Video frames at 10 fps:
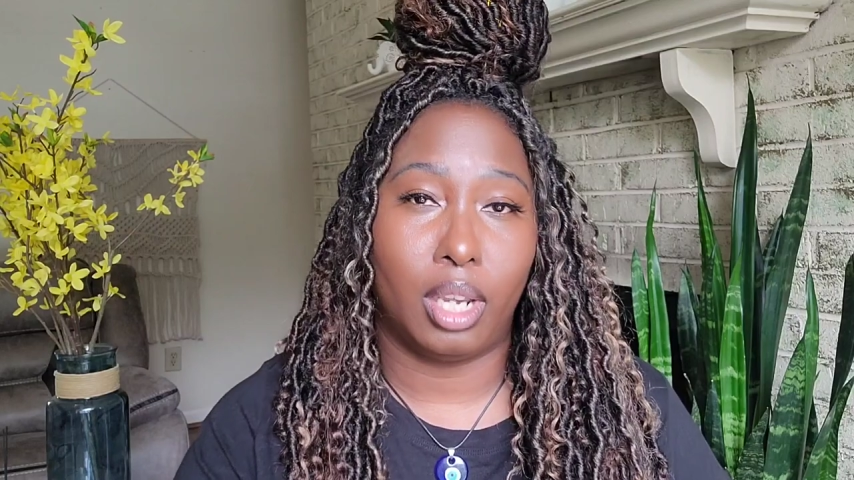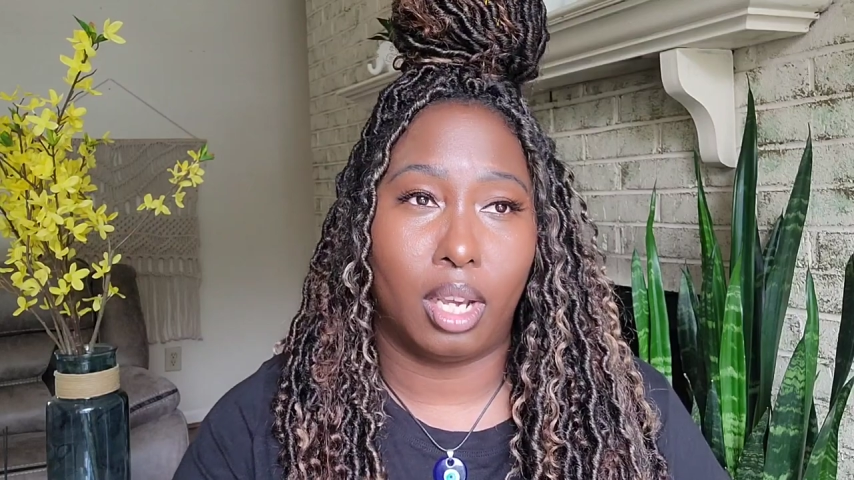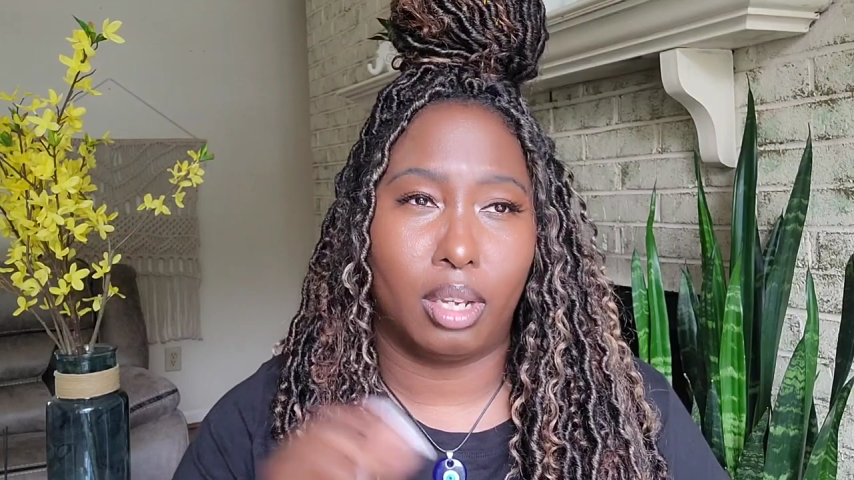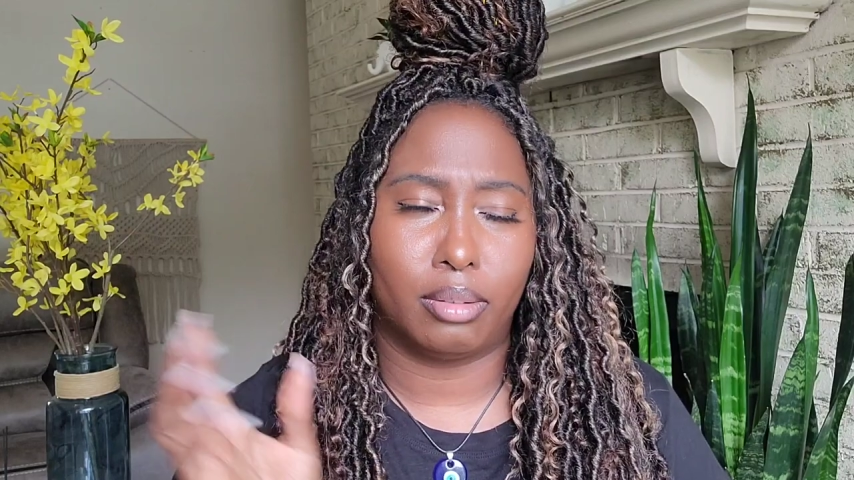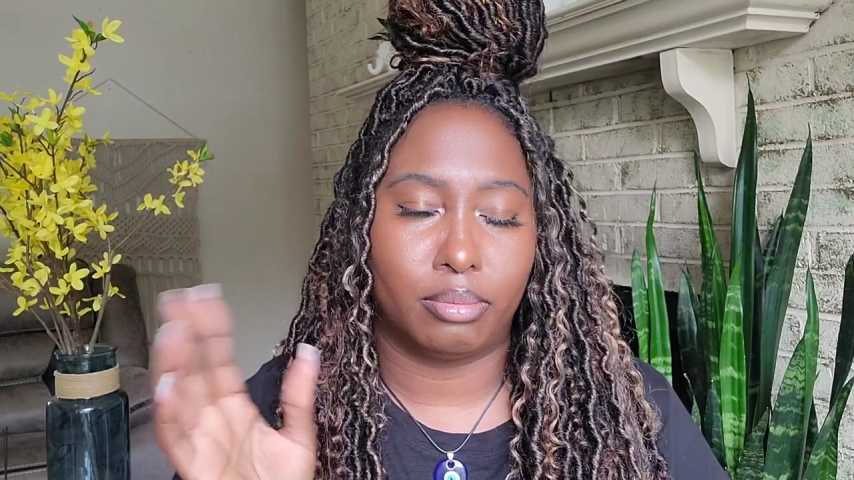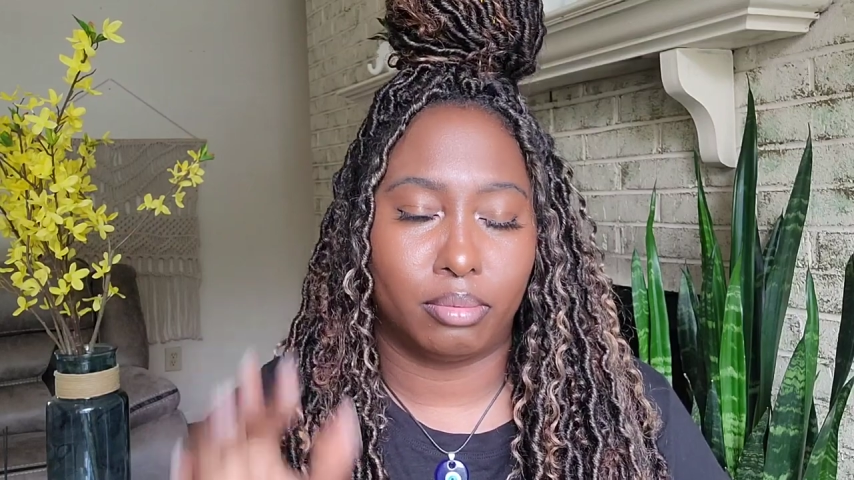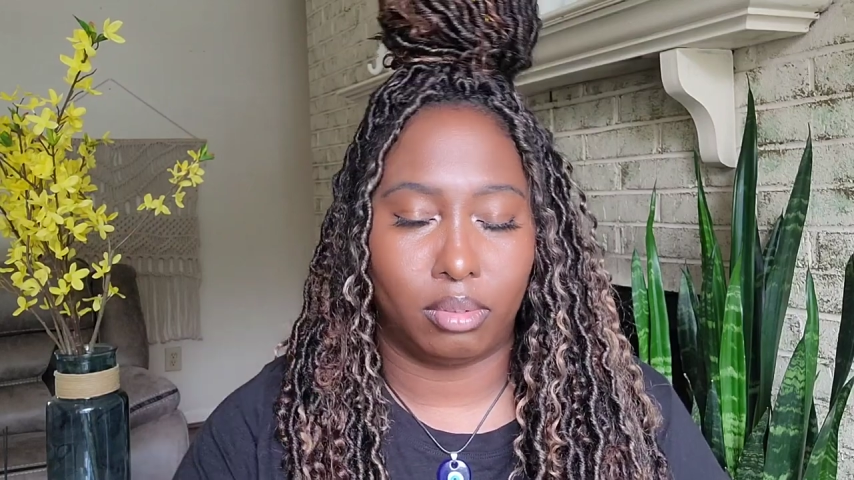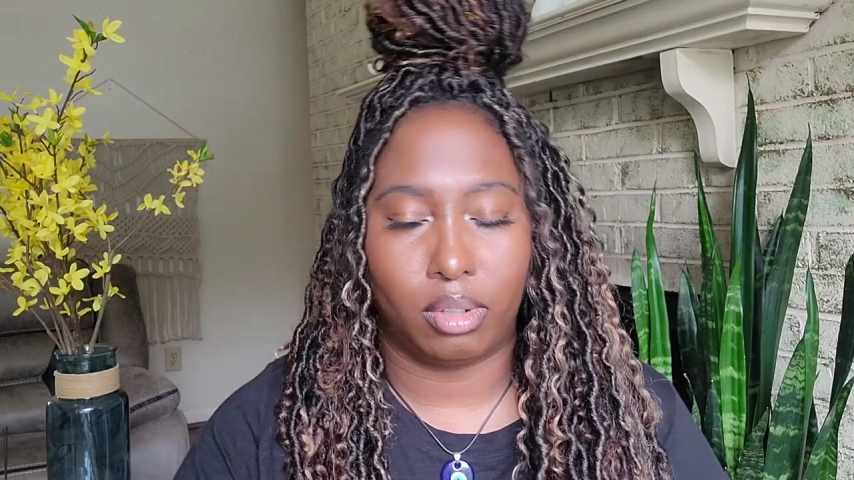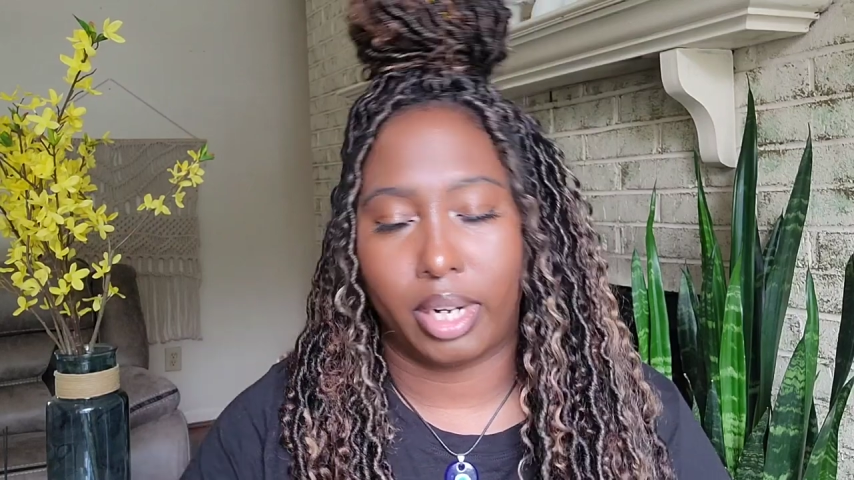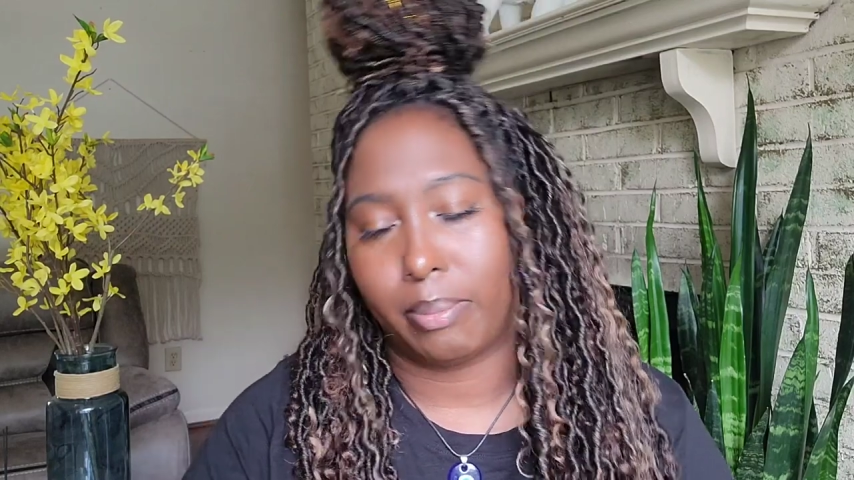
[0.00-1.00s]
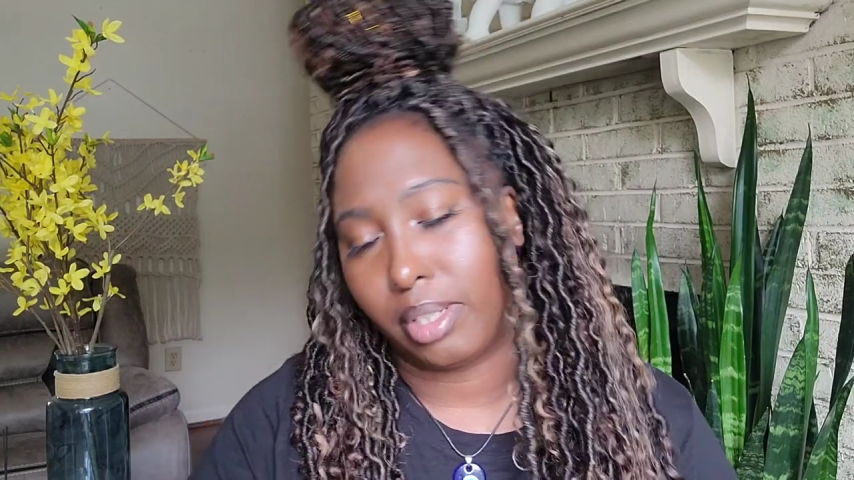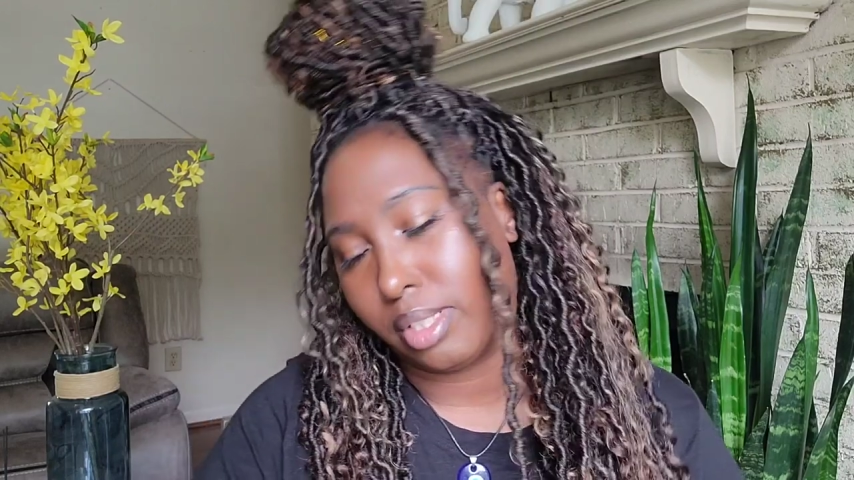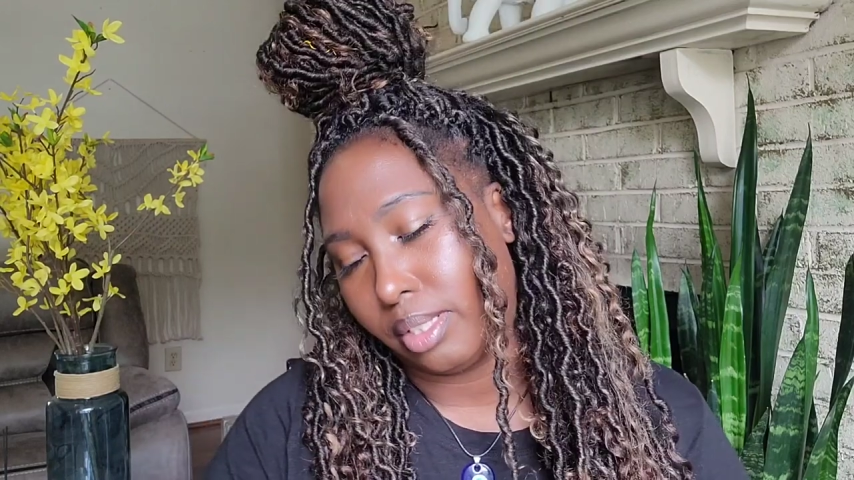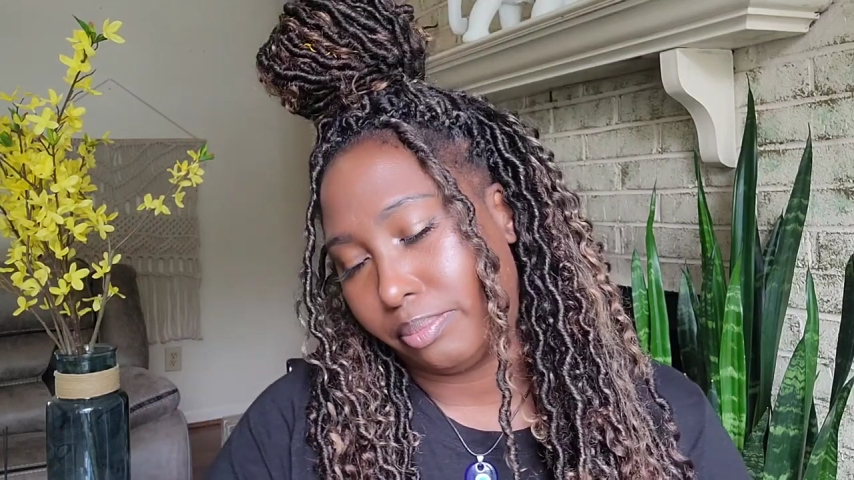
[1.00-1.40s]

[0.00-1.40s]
uh, Lord hammers.